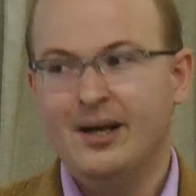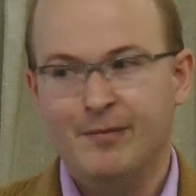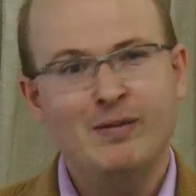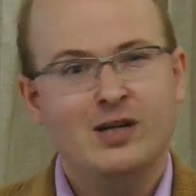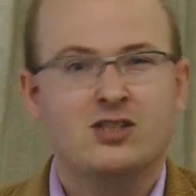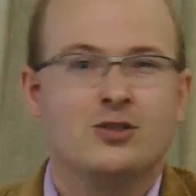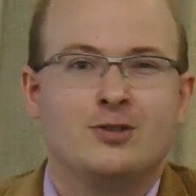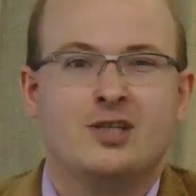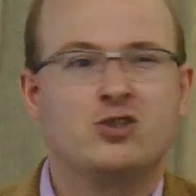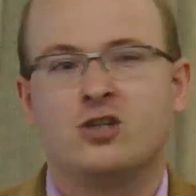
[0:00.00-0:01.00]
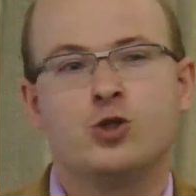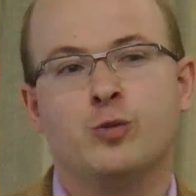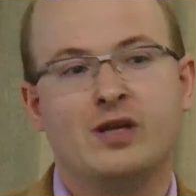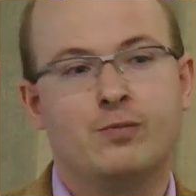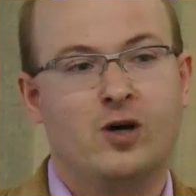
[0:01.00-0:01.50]
Maybe that's also not such a
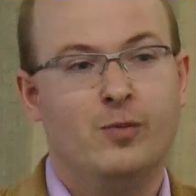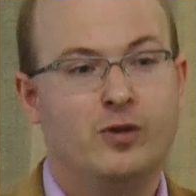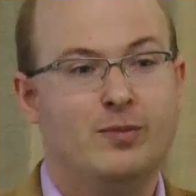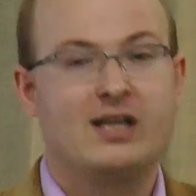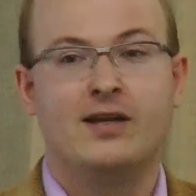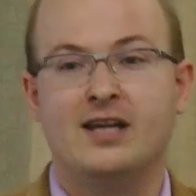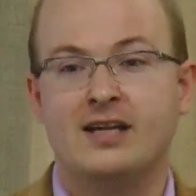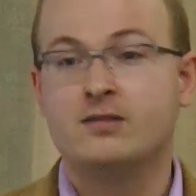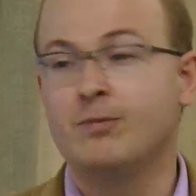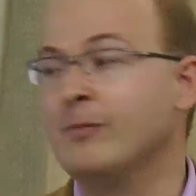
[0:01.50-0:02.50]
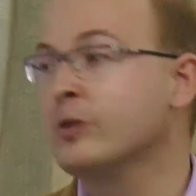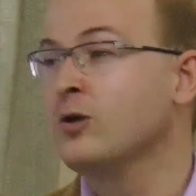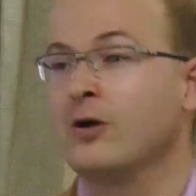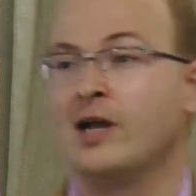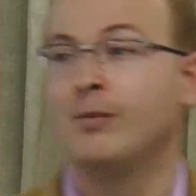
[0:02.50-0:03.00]
big problem. Like in the end, when we're
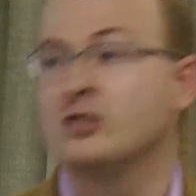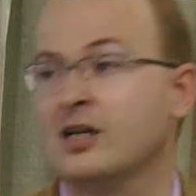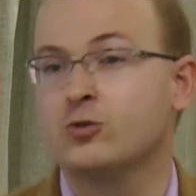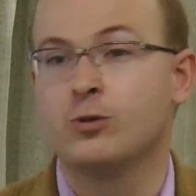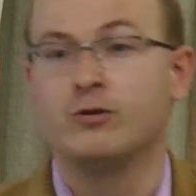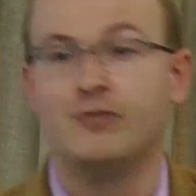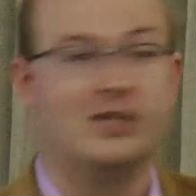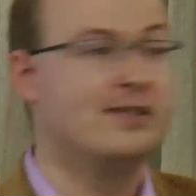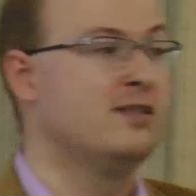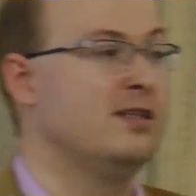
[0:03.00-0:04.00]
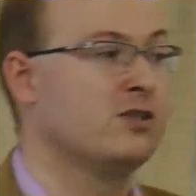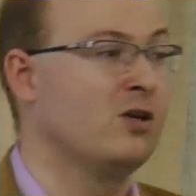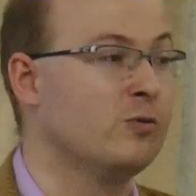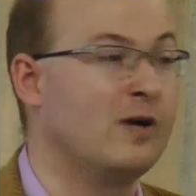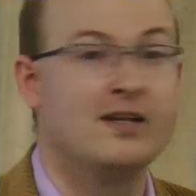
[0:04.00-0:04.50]
talking about external validity, it's
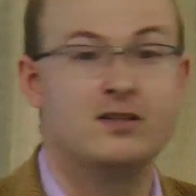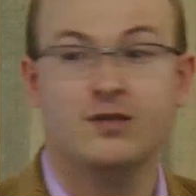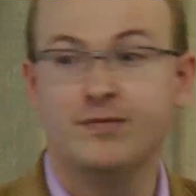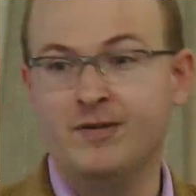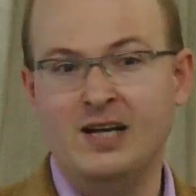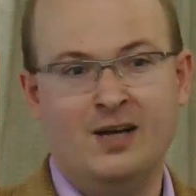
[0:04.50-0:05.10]
all relative.